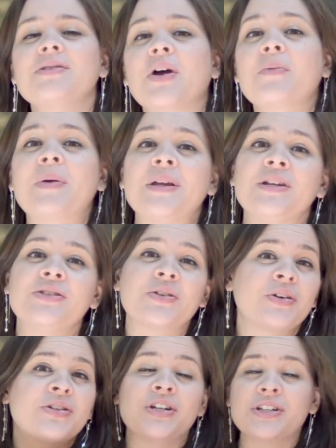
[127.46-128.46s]
our opinions
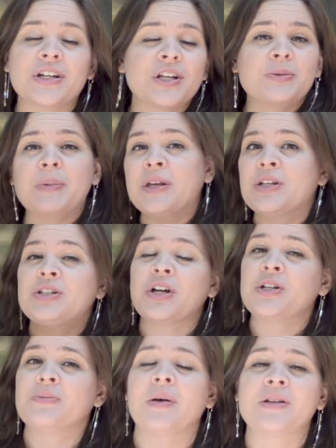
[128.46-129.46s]
are just us being
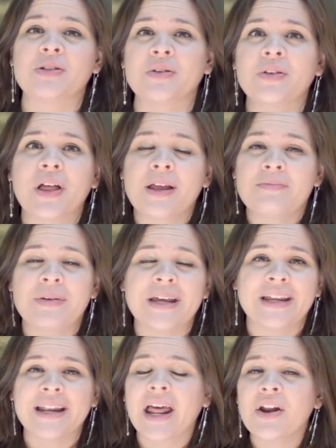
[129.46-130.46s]
judgmental and
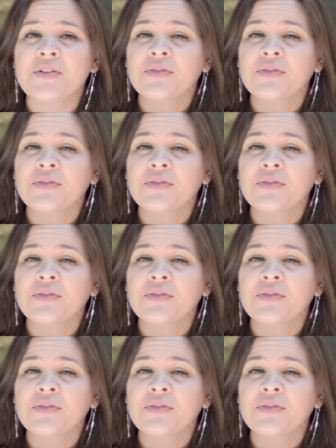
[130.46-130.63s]
mean, and it